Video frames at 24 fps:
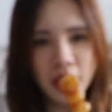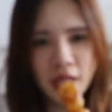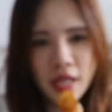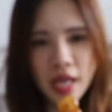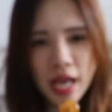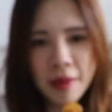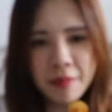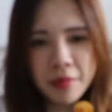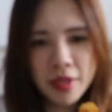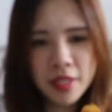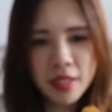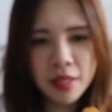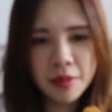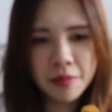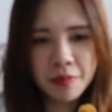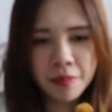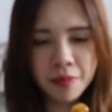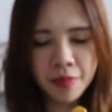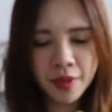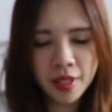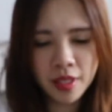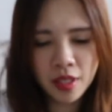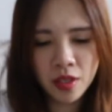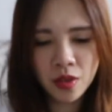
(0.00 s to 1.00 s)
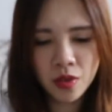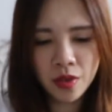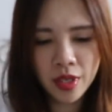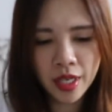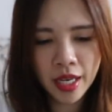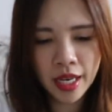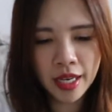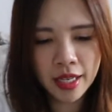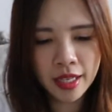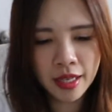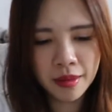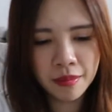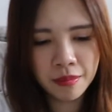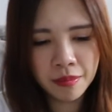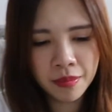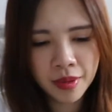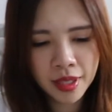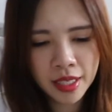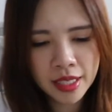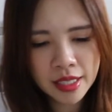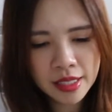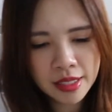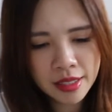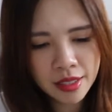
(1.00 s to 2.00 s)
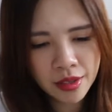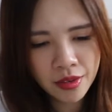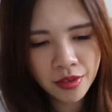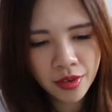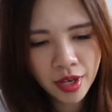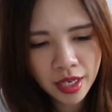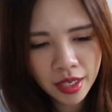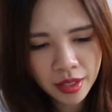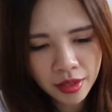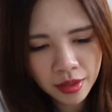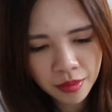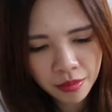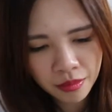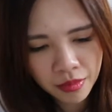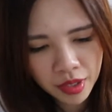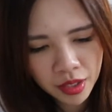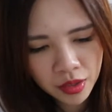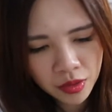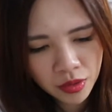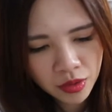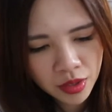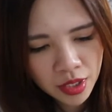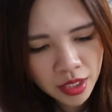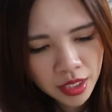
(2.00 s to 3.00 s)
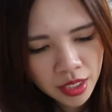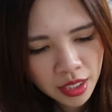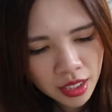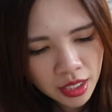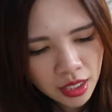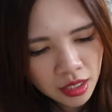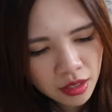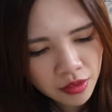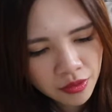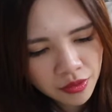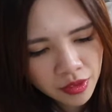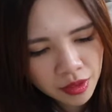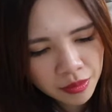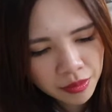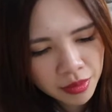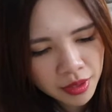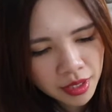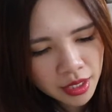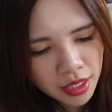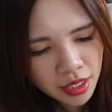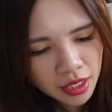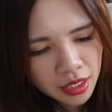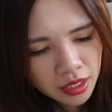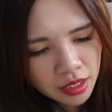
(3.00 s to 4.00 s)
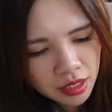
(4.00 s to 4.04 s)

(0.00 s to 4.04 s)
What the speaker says: I'm gonna go ahead and place it right in the middle here of the plate.